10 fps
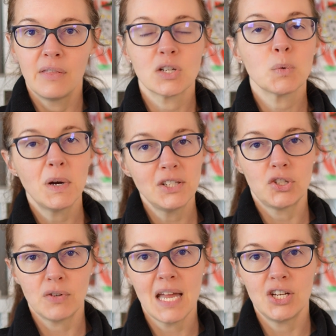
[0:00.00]
There's one
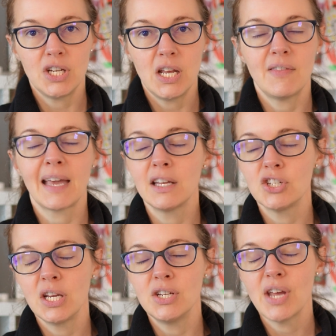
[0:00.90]
strategy that can
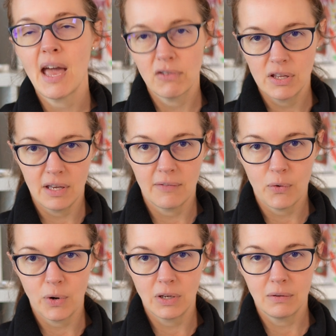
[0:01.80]
change everything
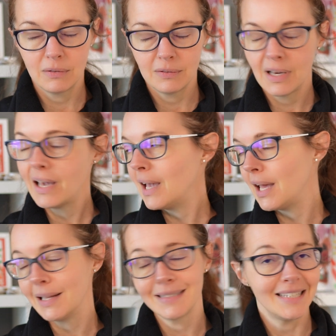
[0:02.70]
for you,
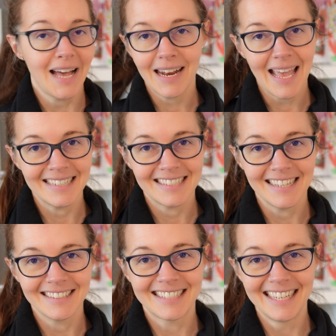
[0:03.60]
and it's not
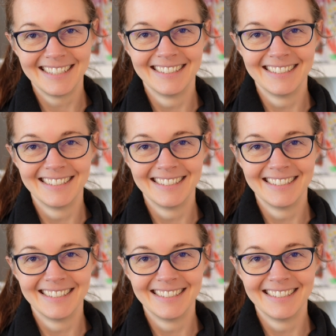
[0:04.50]
AdSense.